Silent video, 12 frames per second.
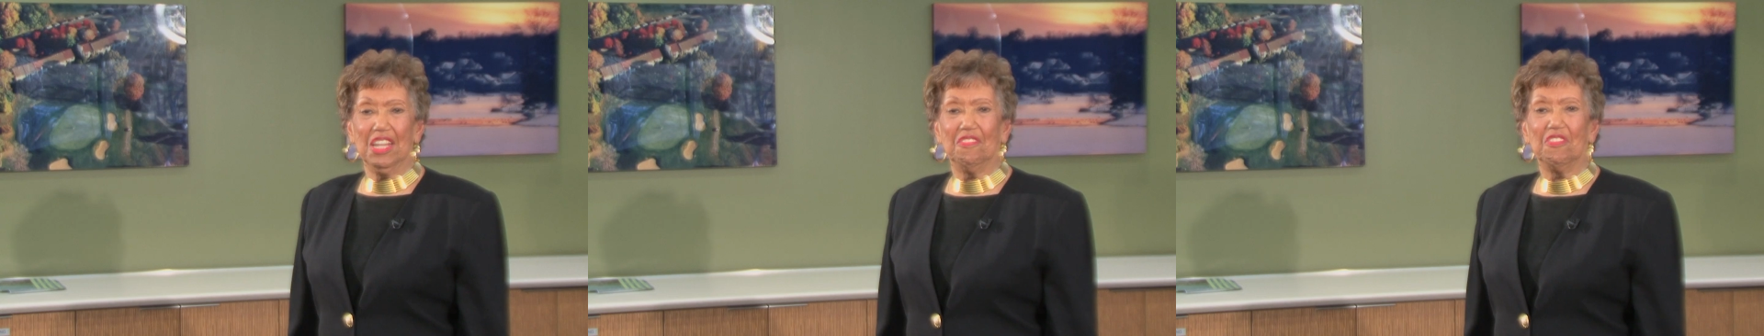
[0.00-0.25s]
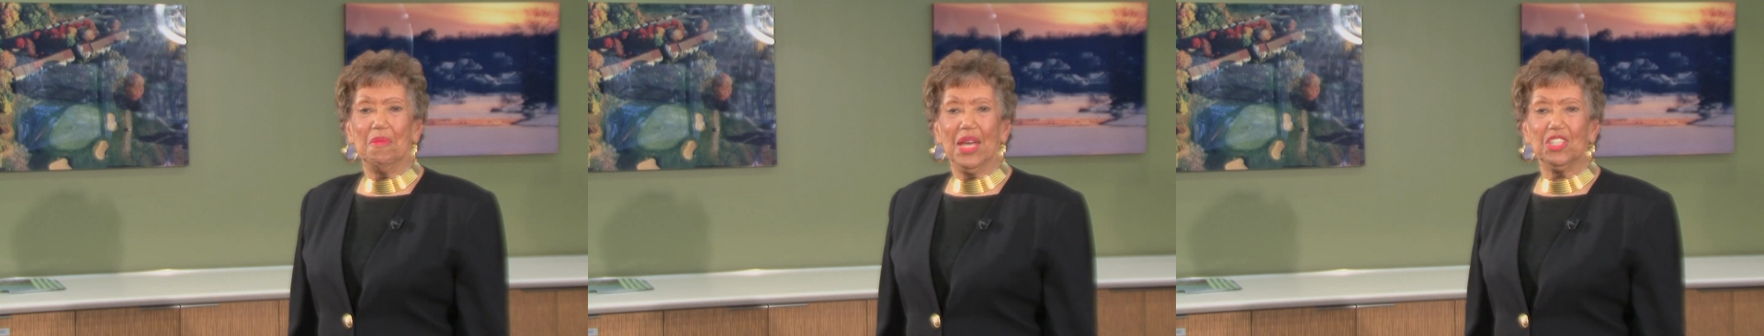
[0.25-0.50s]

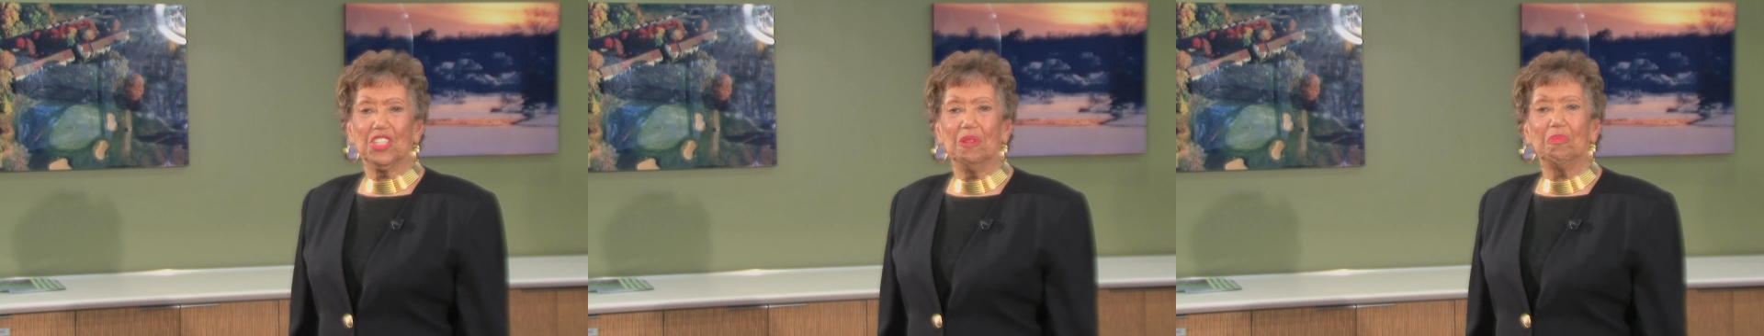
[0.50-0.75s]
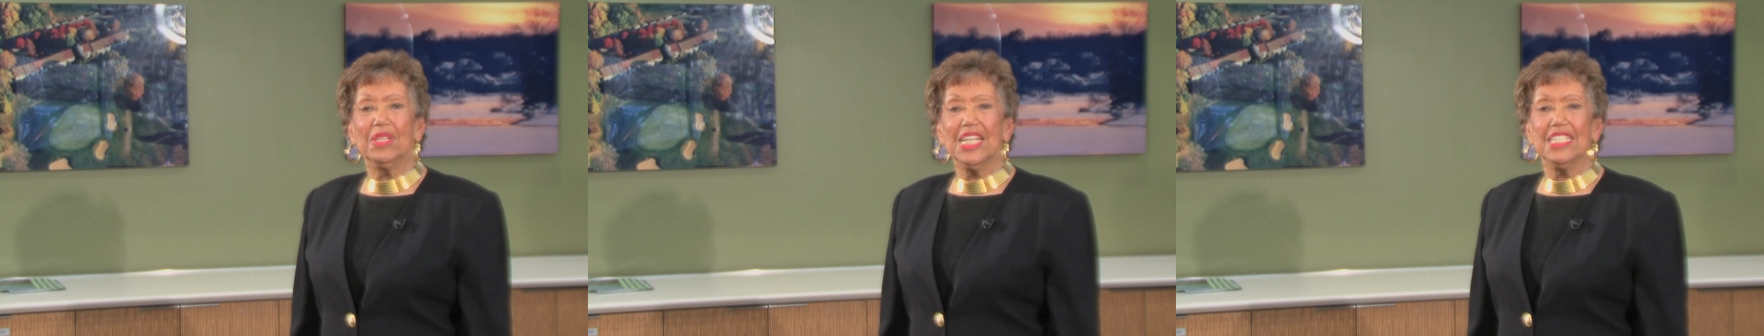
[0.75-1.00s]

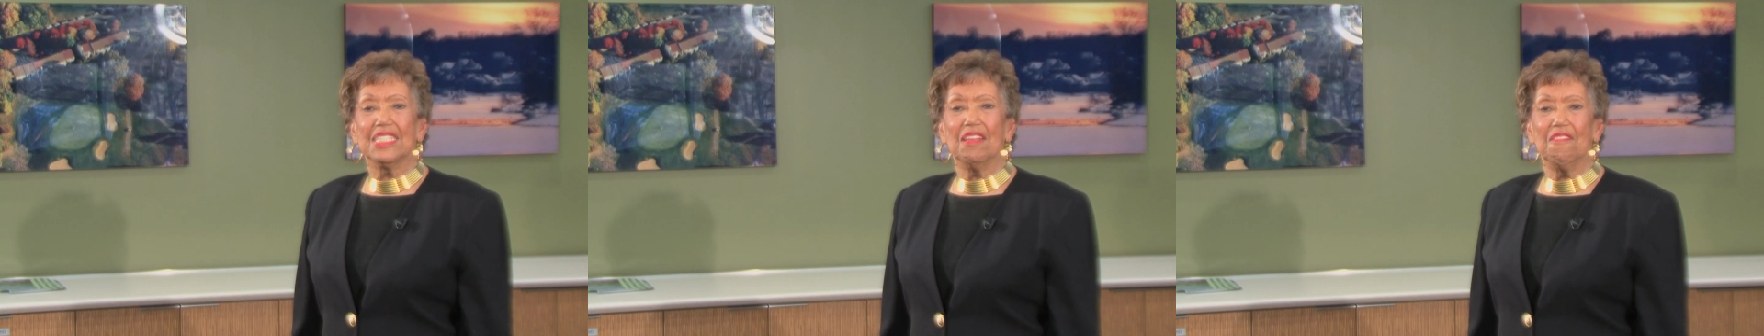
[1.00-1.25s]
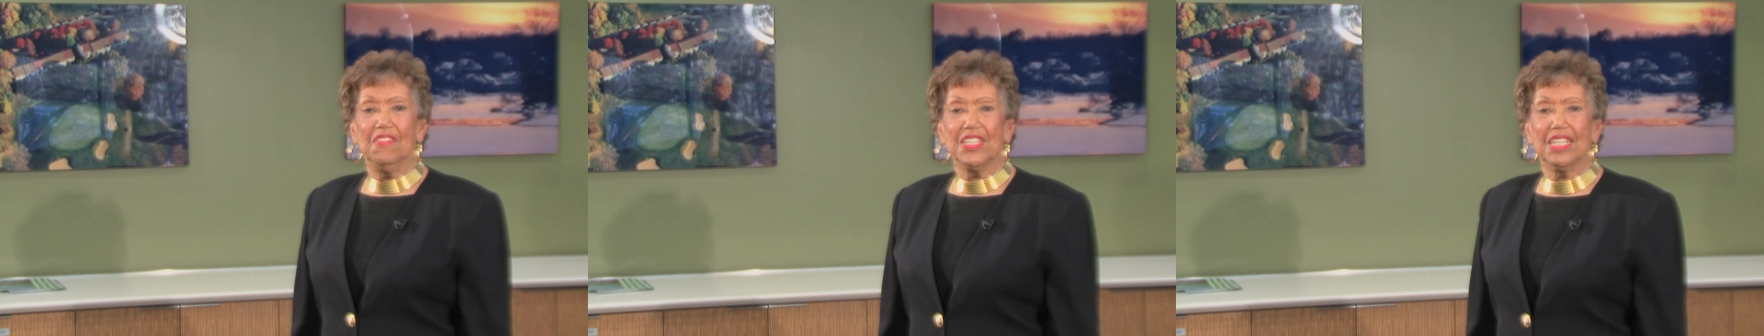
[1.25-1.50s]
information, please
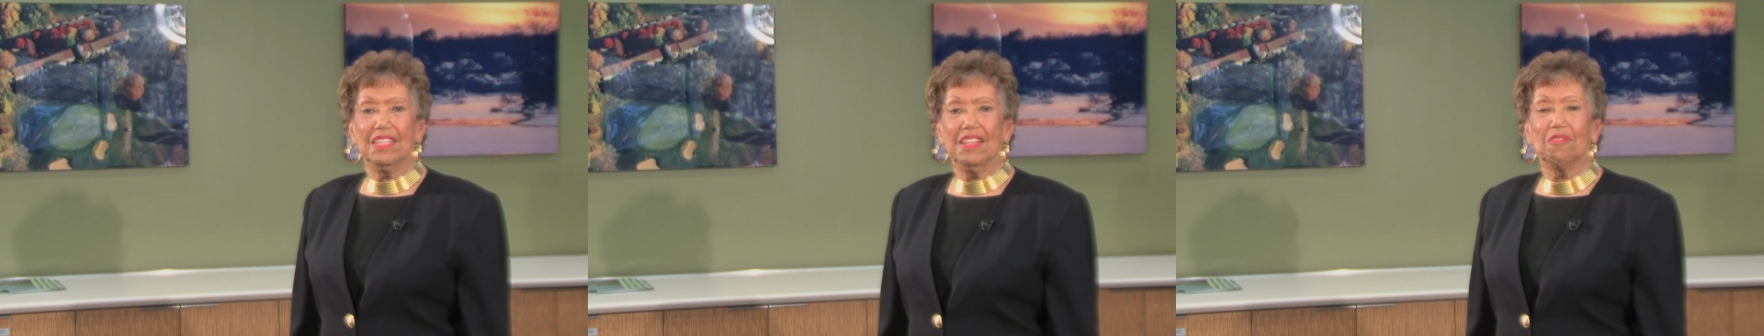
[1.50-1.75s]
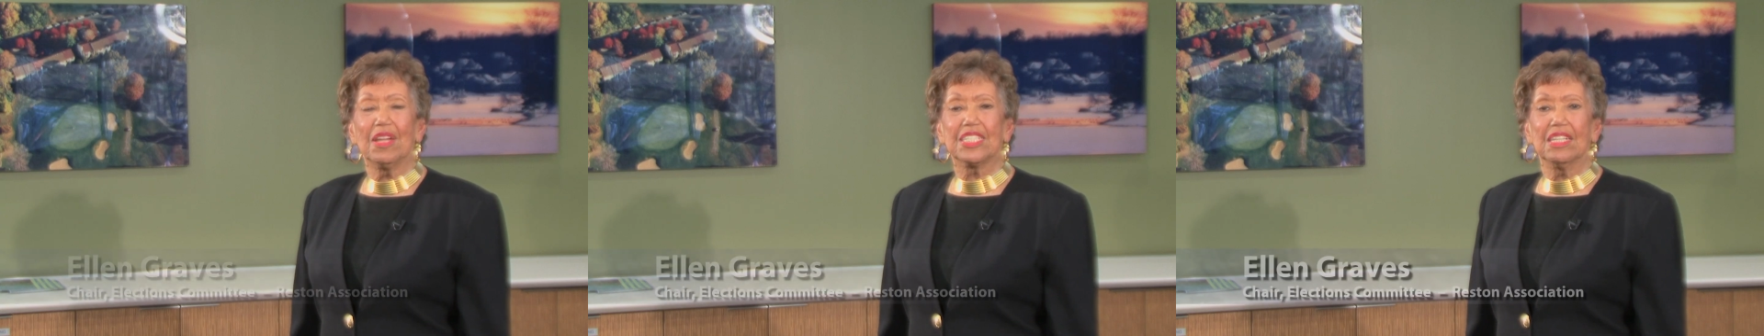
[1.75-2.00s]

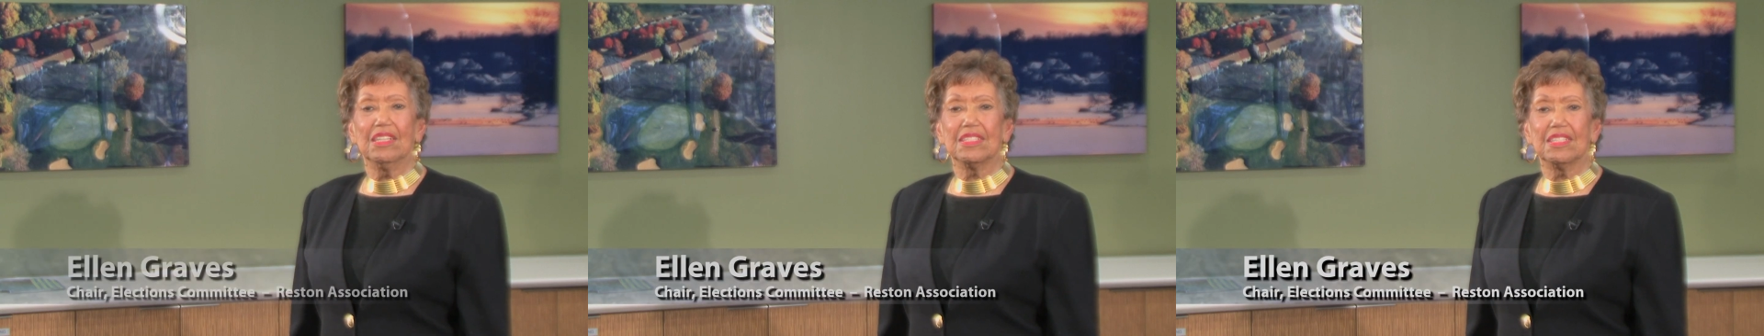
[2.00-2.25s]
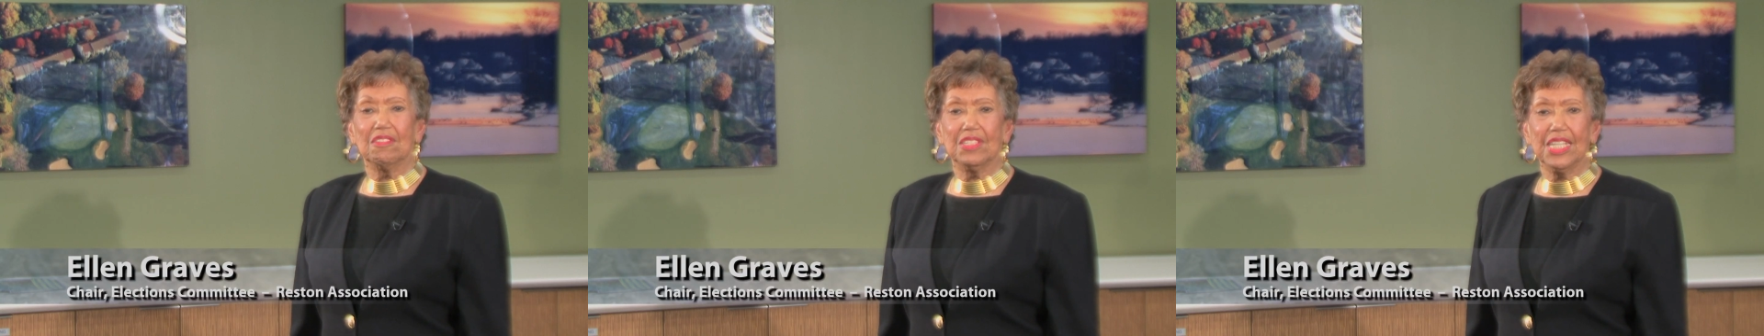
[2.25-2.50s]
visit the Reston
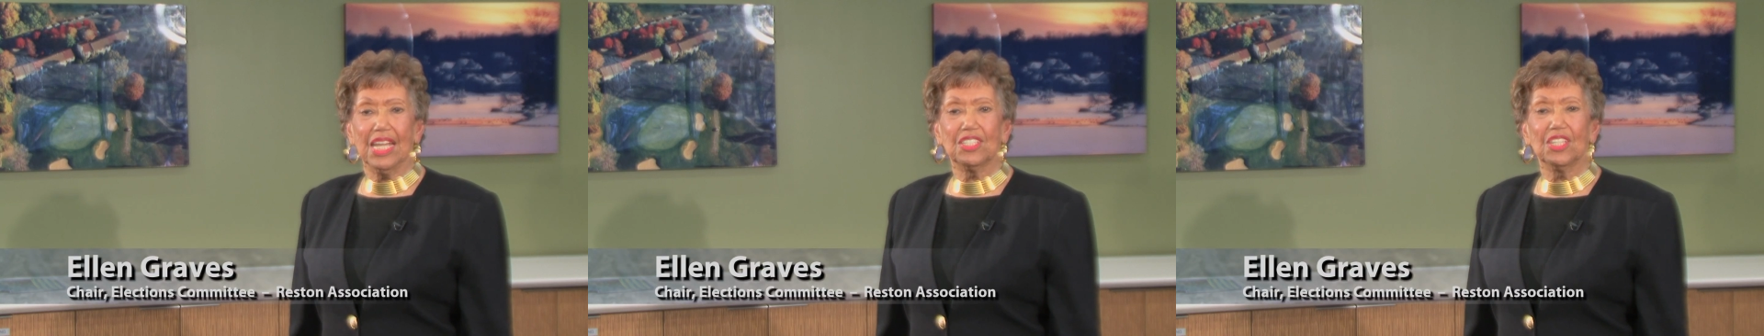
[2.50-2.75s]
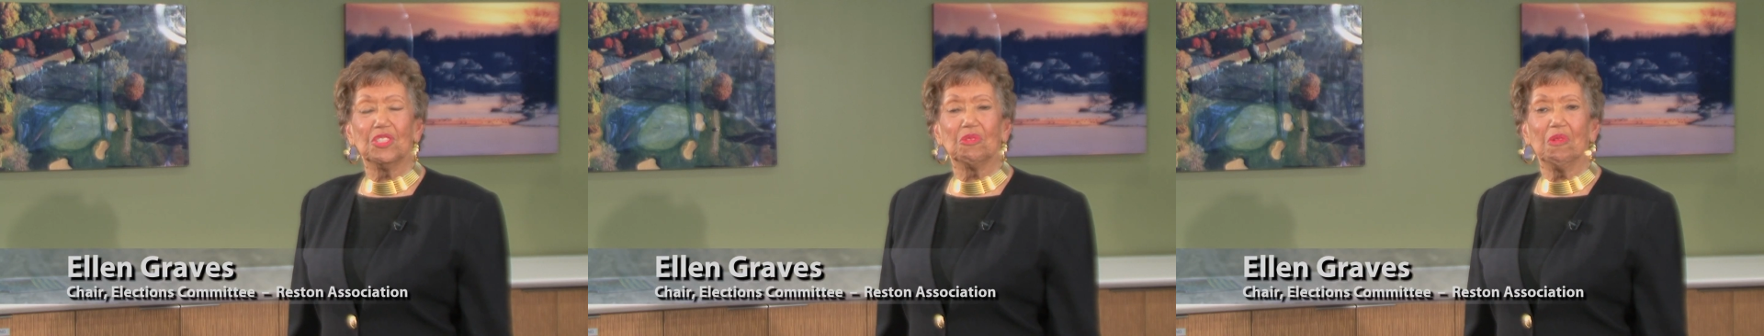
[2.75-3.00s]
Association's